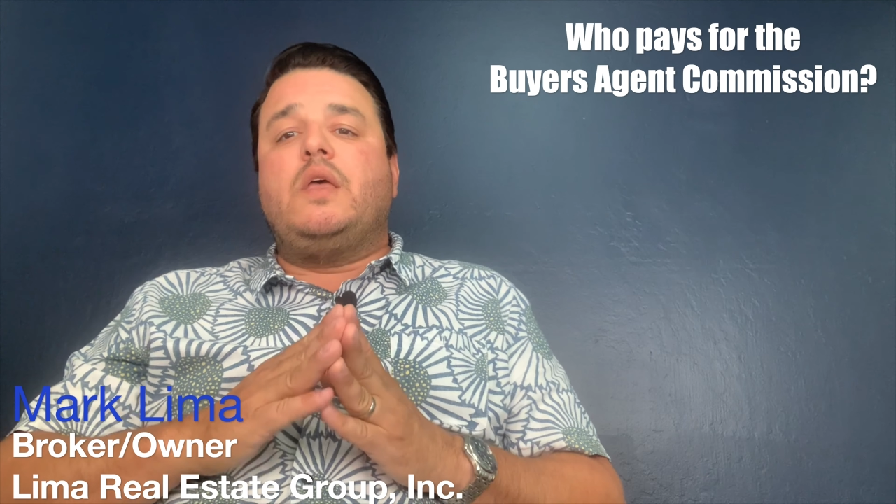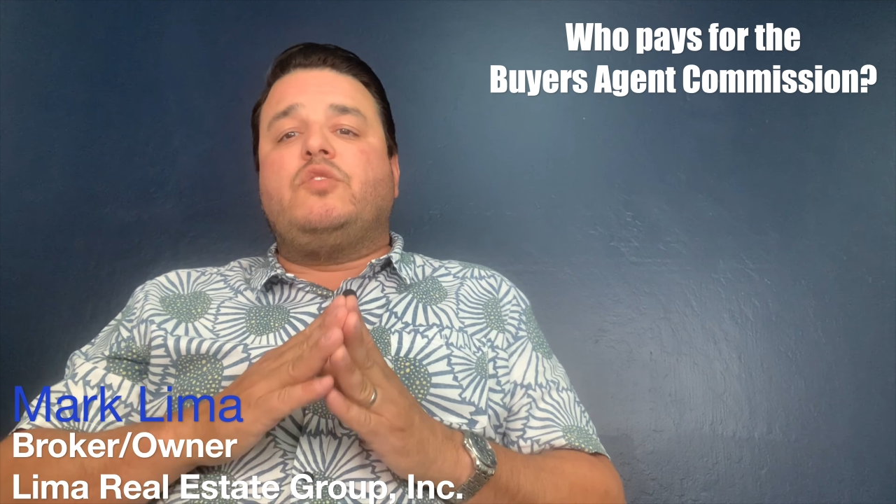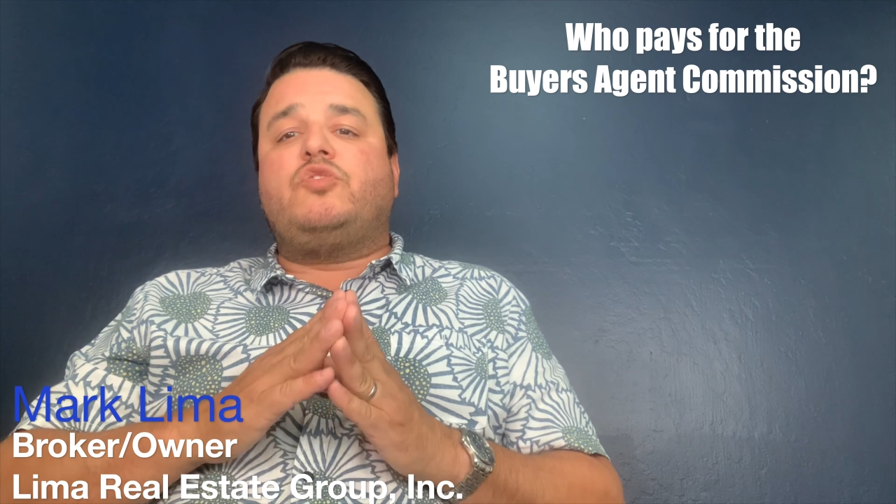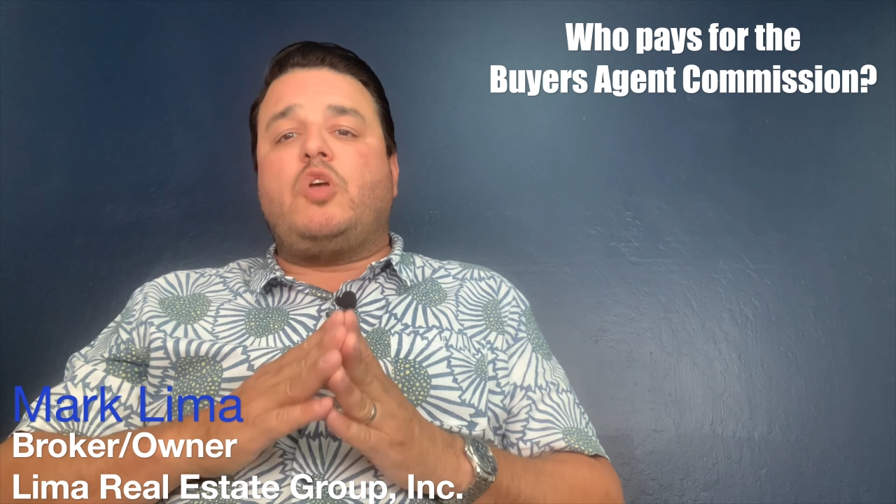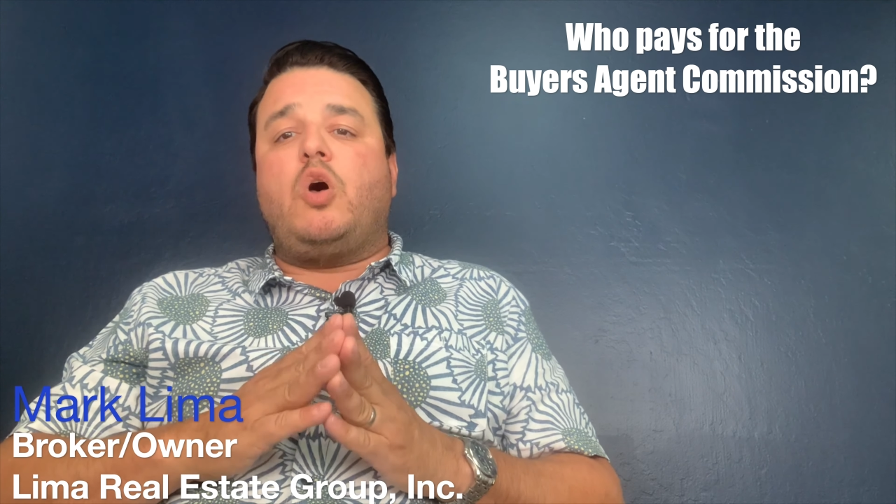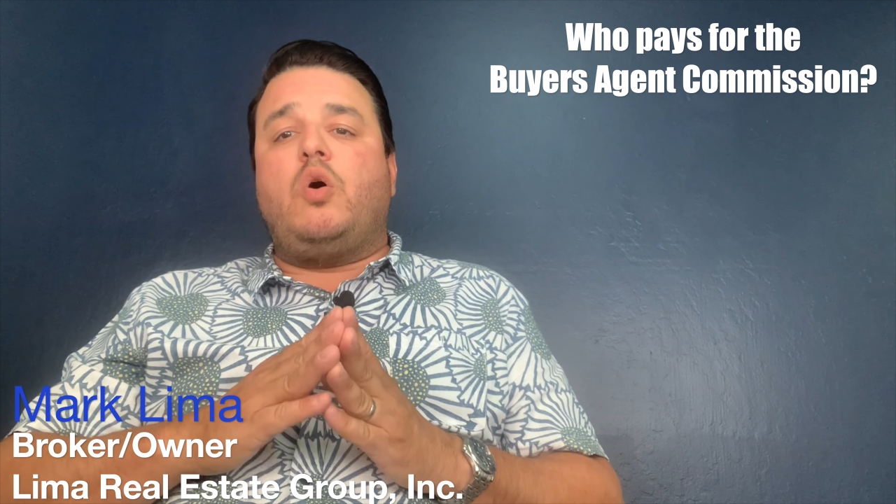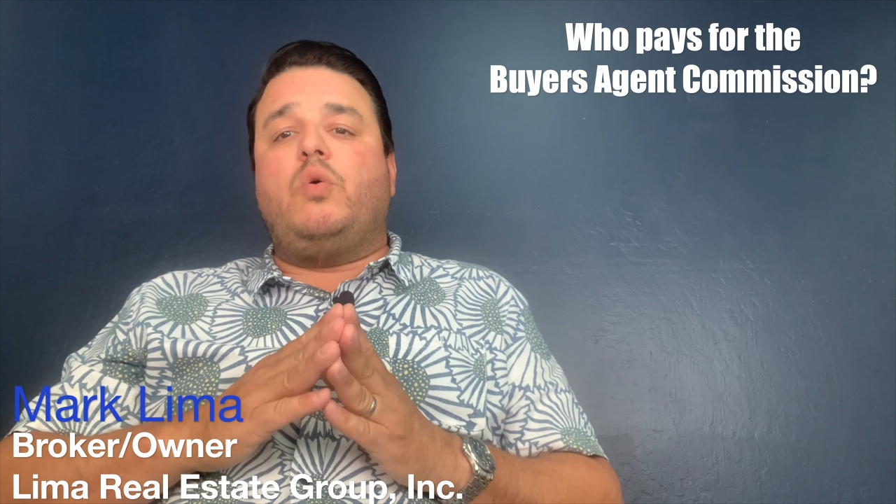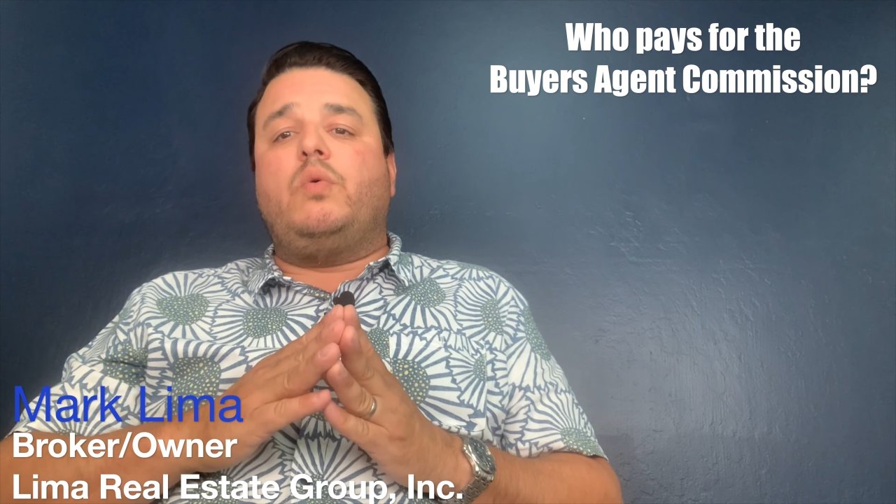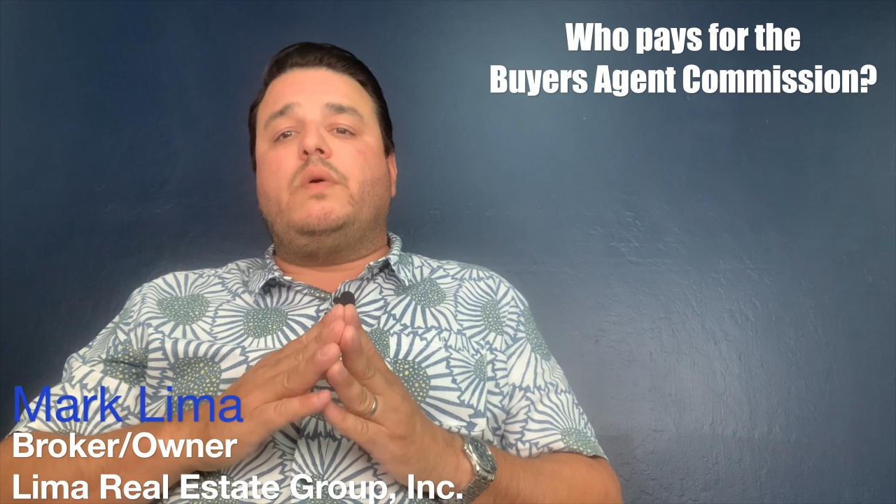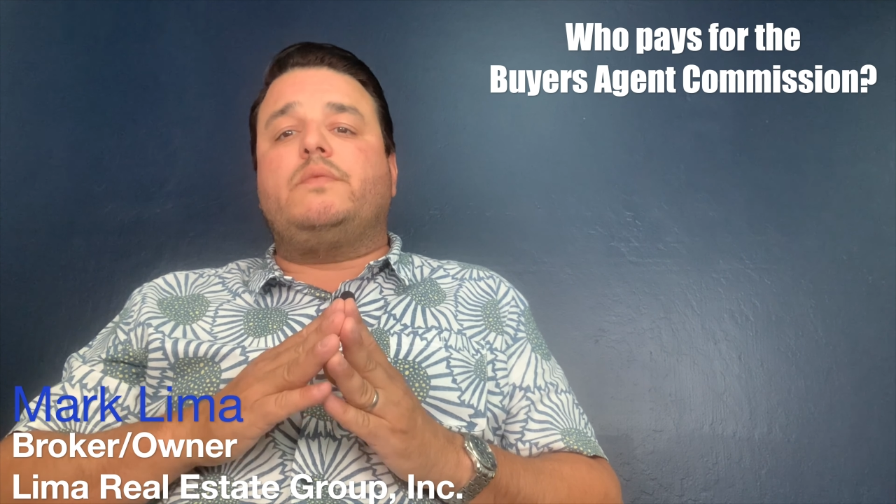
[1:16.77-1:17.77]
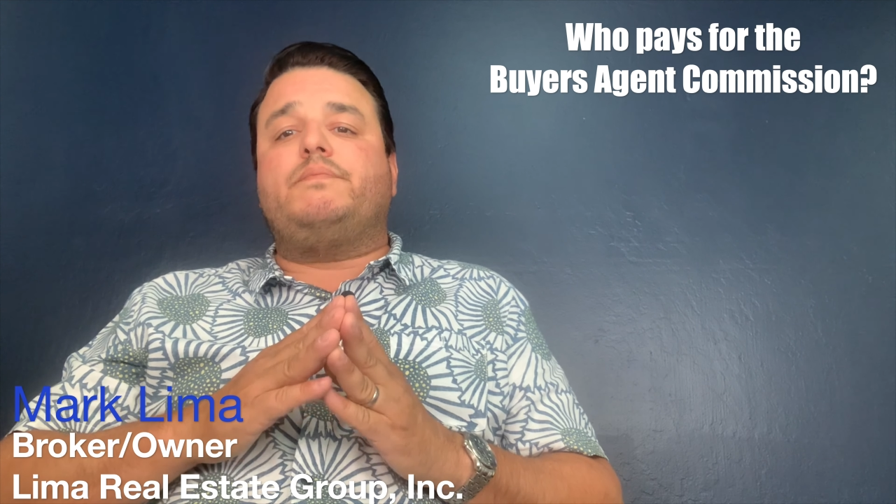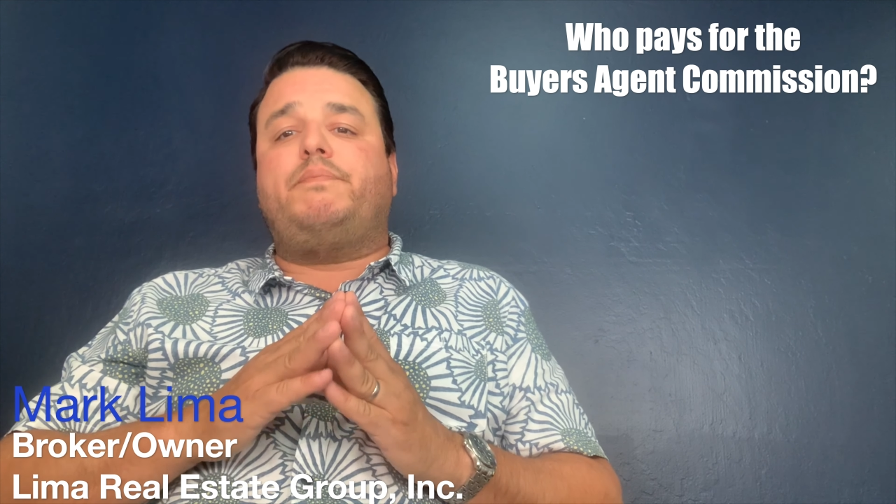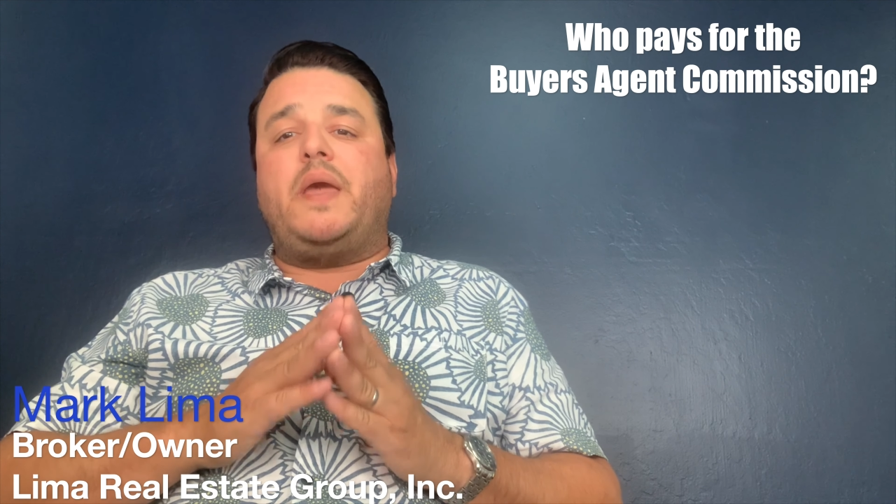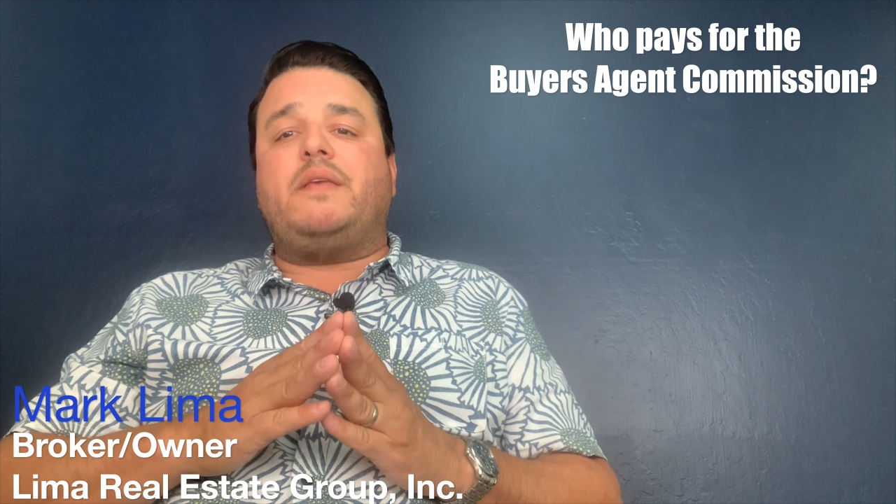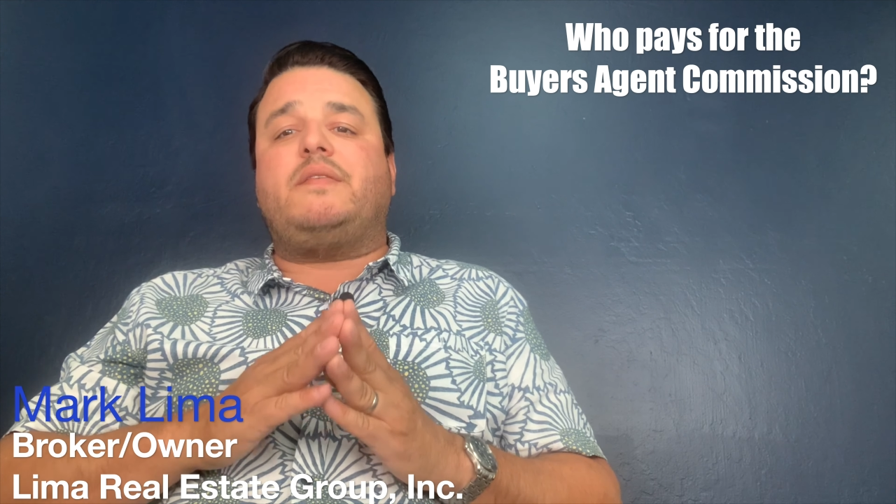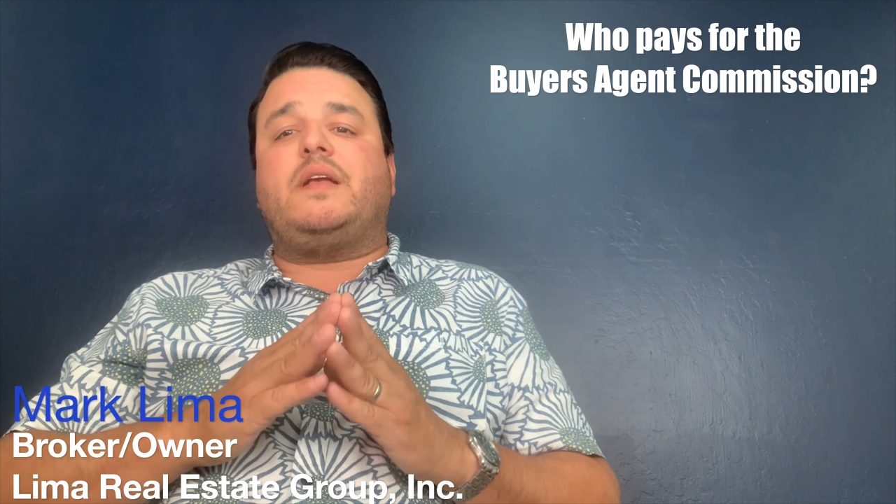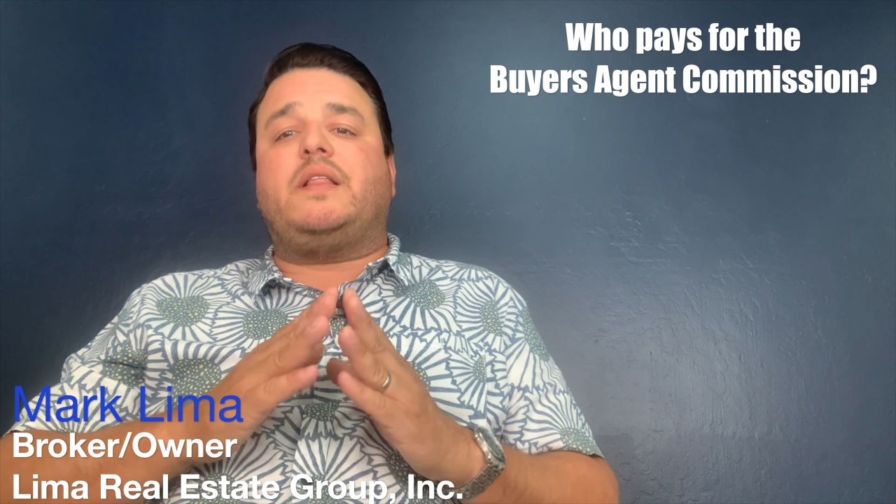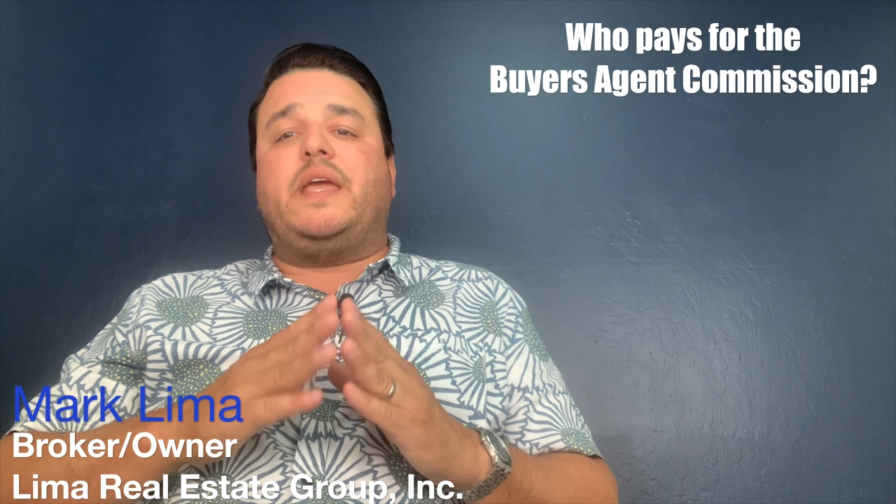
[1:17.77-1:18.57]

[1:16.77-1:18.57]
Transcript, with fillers: So basically,